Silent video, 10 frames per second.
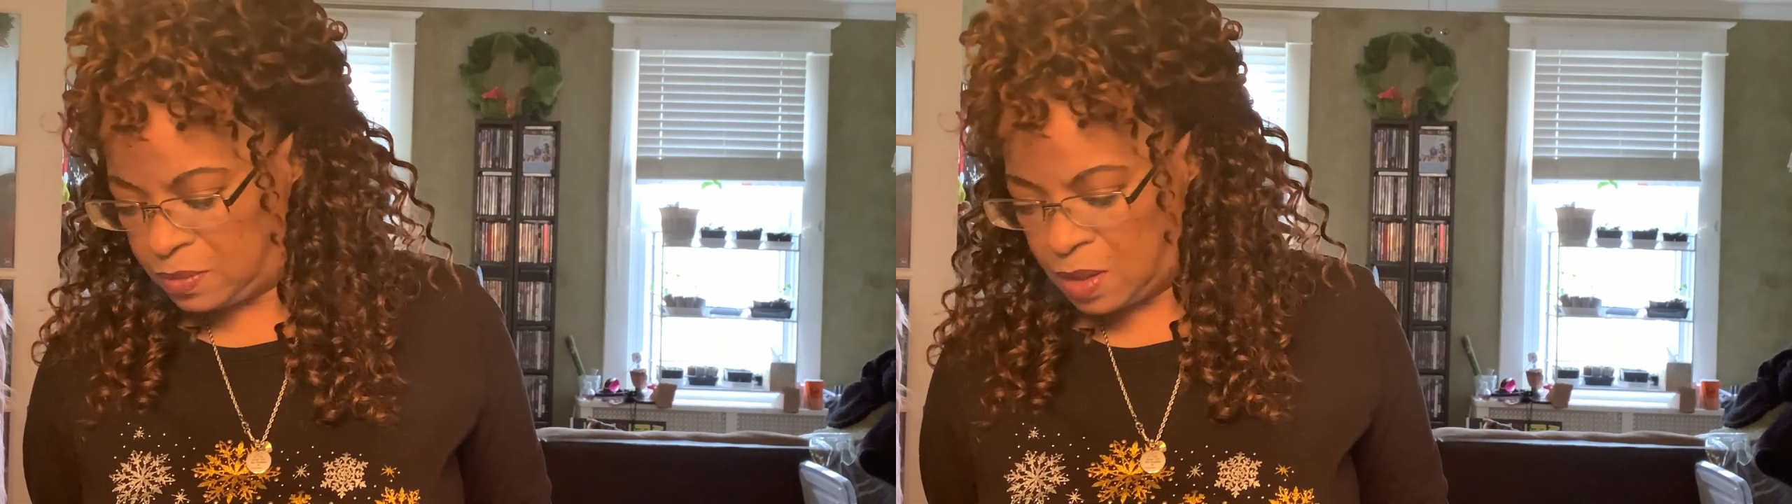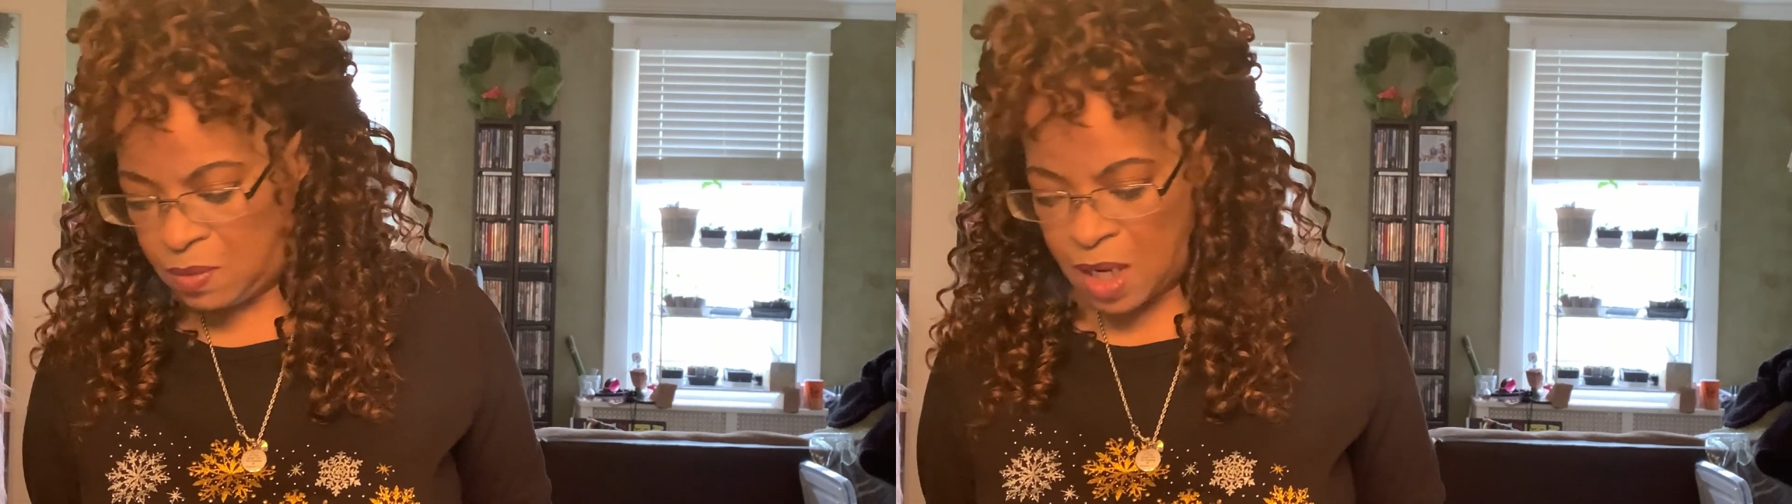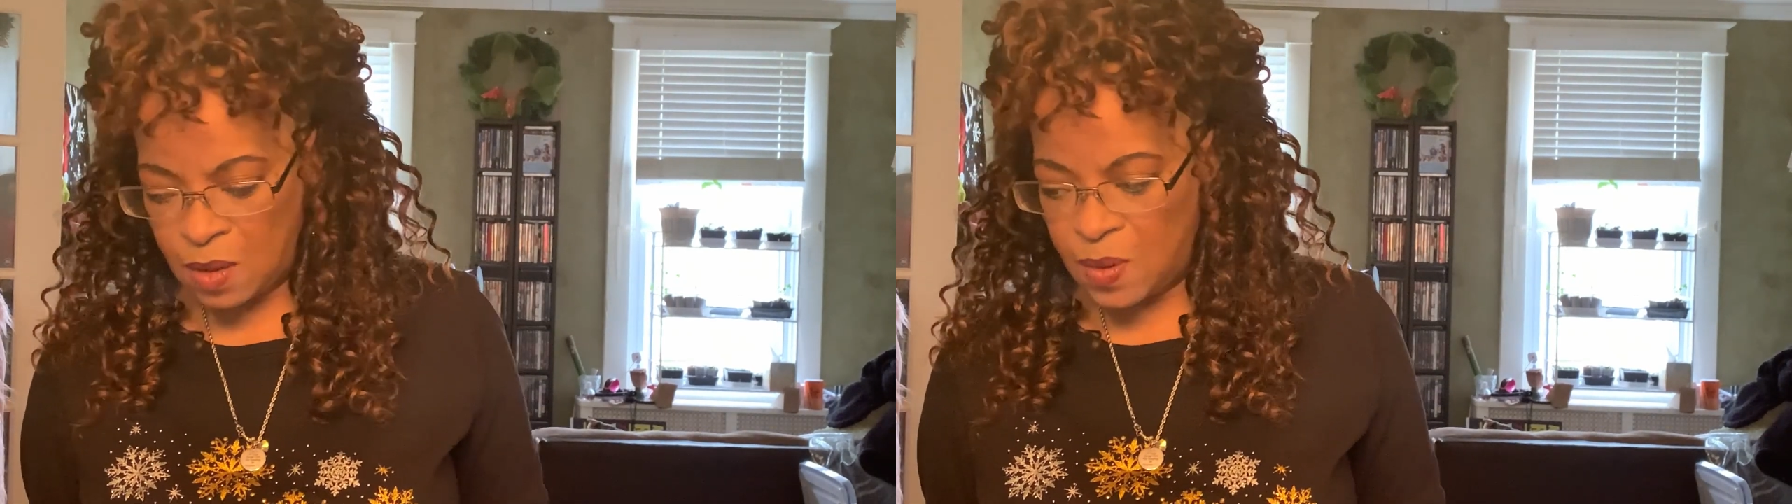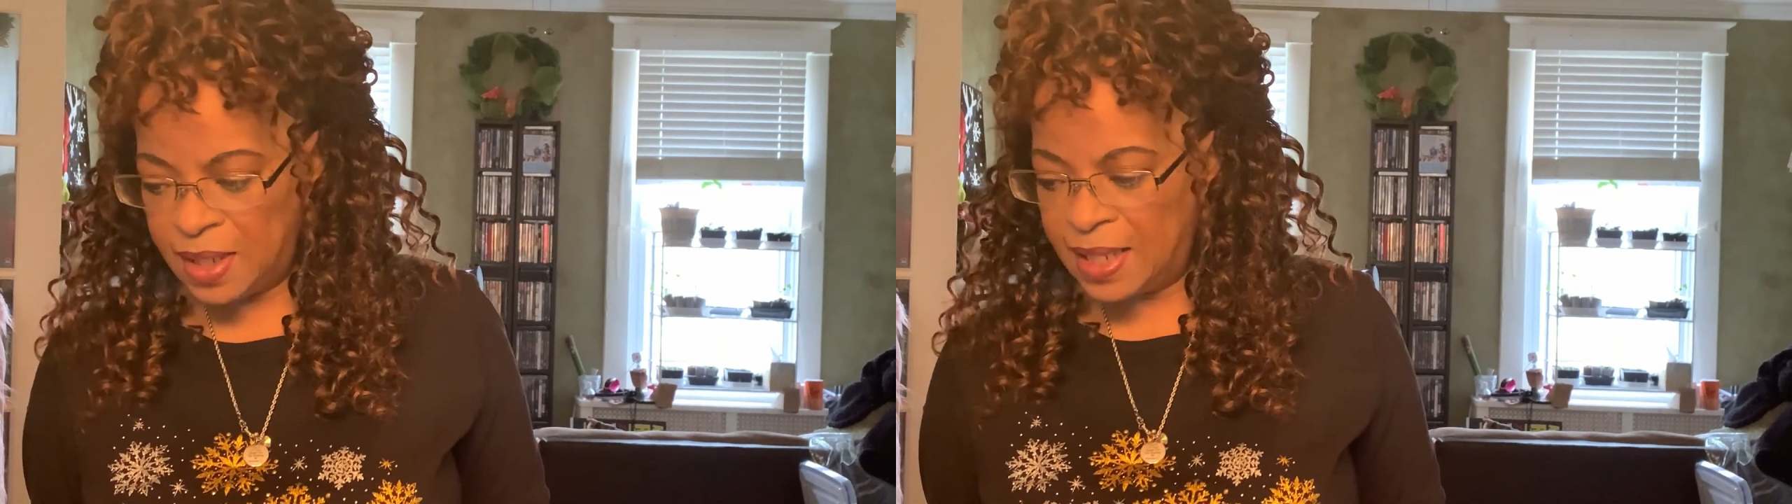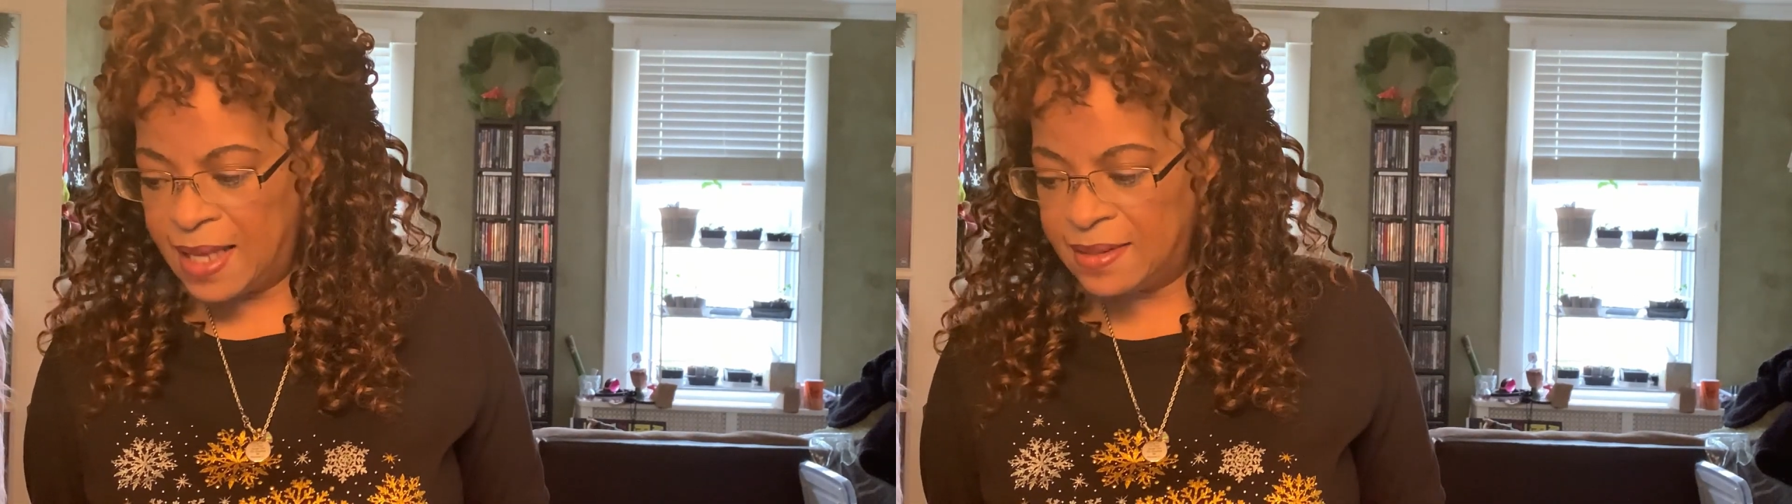no, not
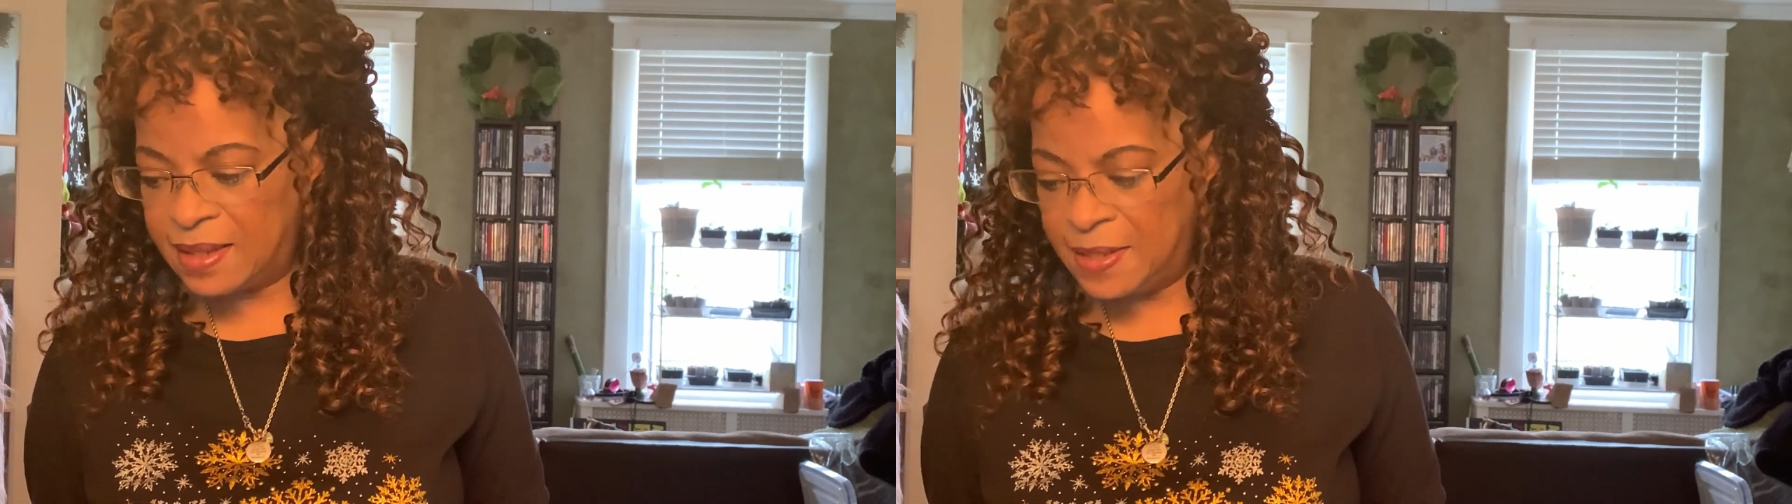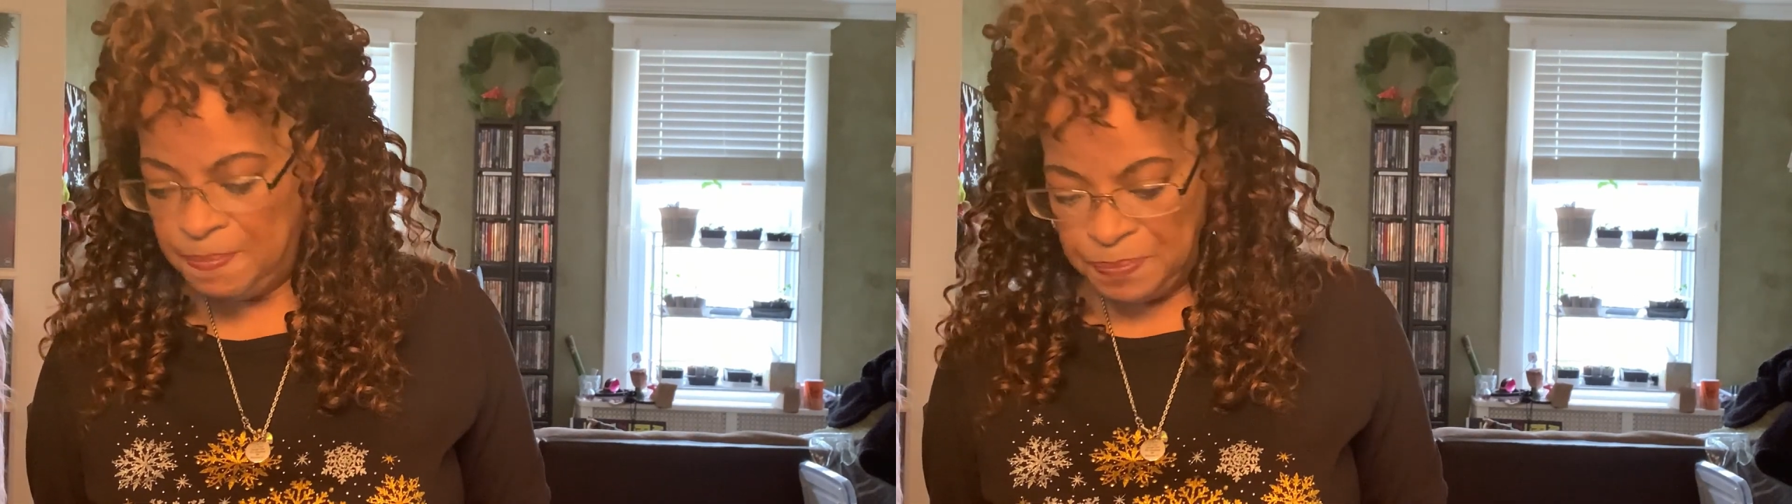quite lastly,